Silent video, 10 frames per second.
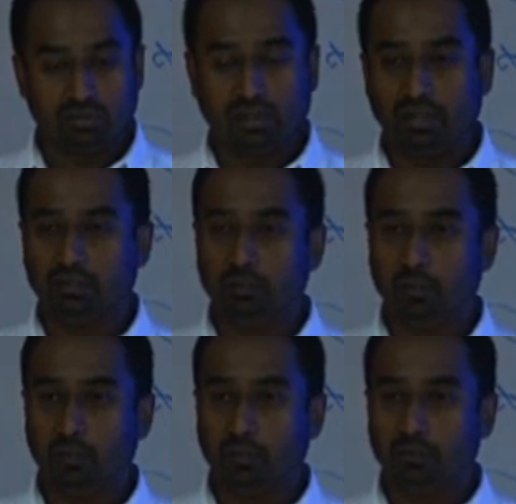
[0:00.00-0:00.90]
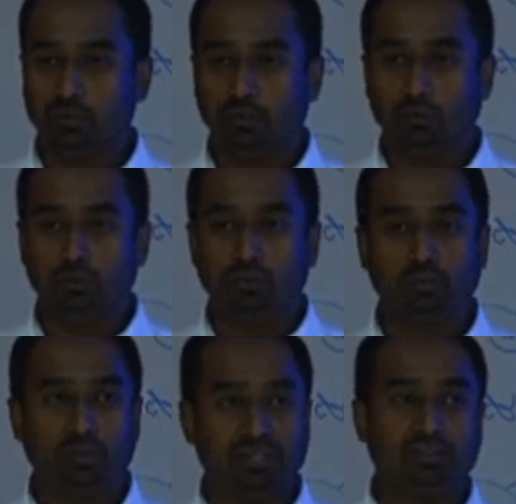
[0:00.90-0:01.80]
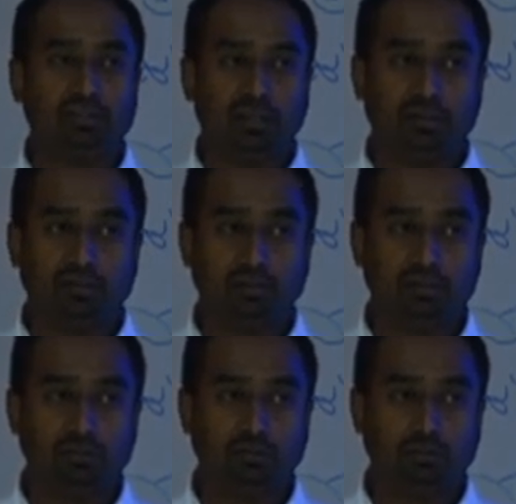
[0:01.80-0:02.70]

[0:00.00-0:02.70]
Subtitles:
tells people to use British standard